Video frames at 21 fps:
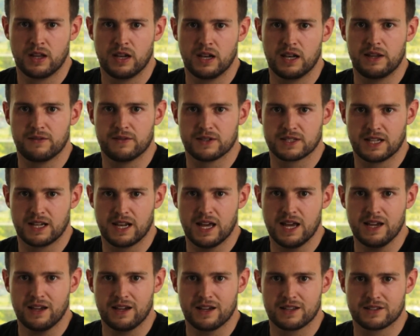Leave us a
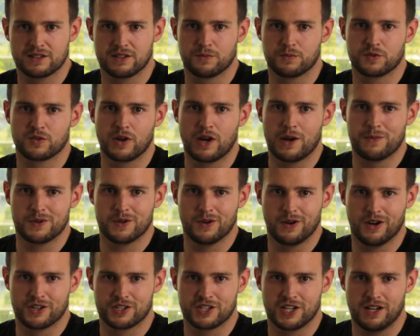like and subscribe to
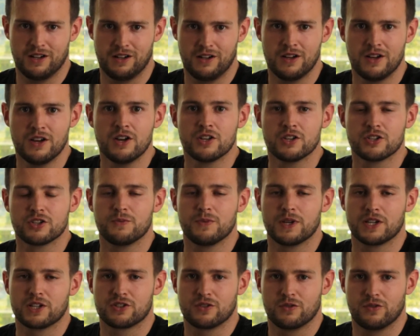our channel to
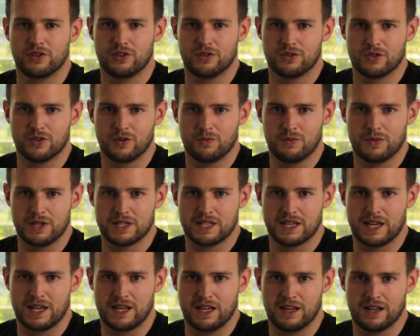make sure you don't miss
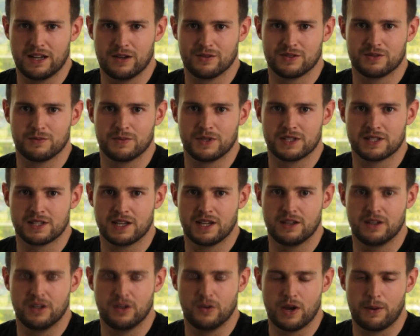any announcements
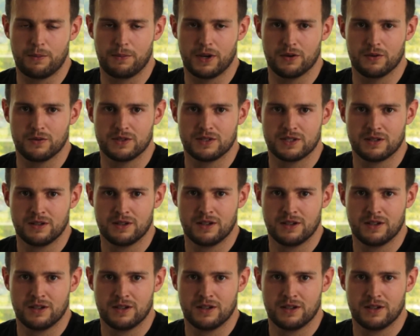and new uploads.